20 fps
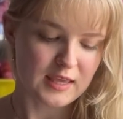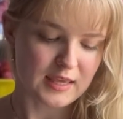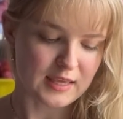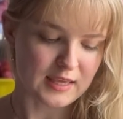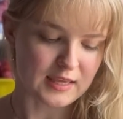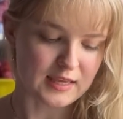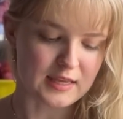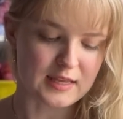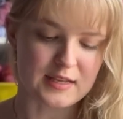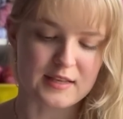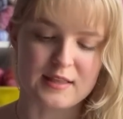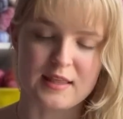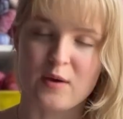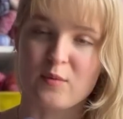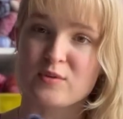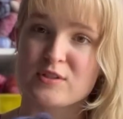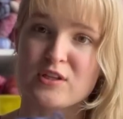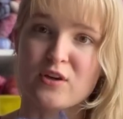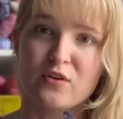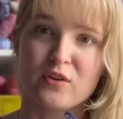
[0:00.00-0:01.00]
and that
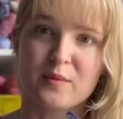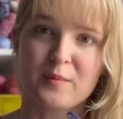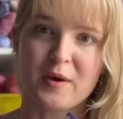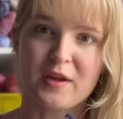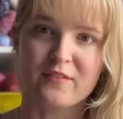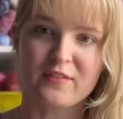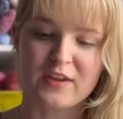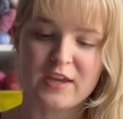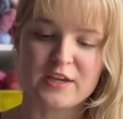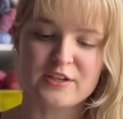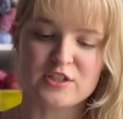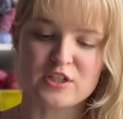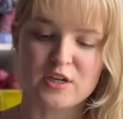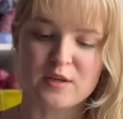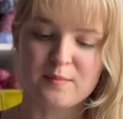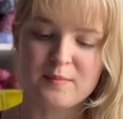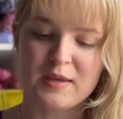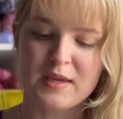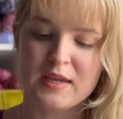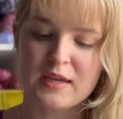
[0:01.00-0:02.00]
was the only modification I
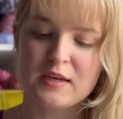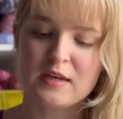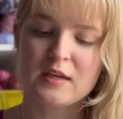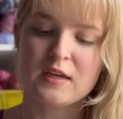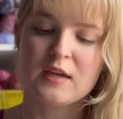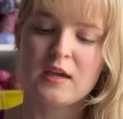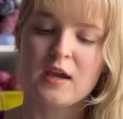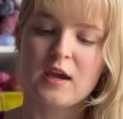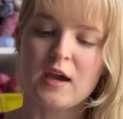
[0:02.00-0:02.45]
made.